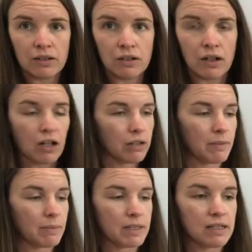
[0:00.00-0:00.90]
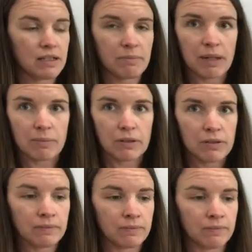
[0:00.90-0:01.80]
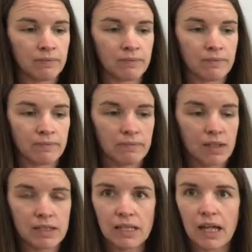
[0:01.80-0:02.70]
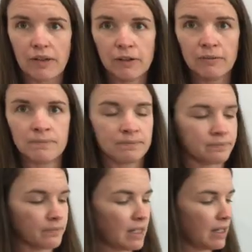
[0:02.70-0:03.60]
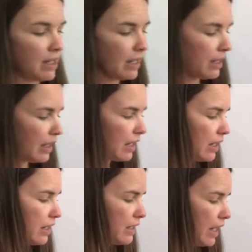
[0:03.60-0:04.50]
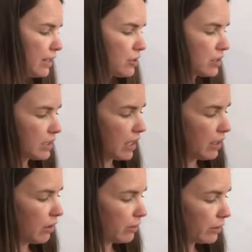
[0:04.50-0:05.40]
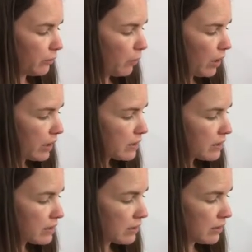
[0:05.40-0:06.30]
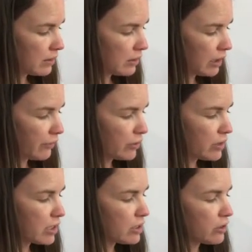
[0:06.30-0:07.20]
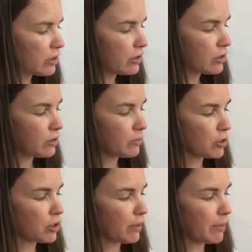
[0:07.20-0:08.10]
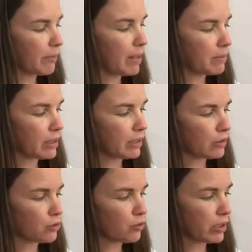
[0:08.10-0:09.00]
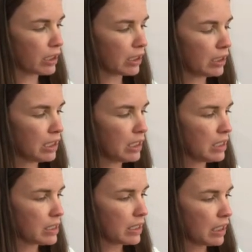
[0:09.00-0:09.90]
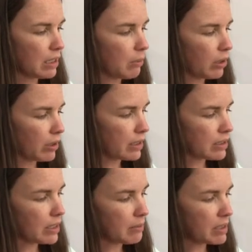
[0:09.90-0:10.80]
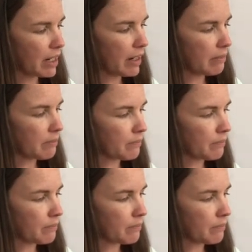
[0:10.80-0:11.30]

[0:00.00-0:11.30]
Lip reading: all of my pieces of paper together and I just cut all at once. If your scissors aren't super sharp, it might be a little tricky to cut them all at the same time.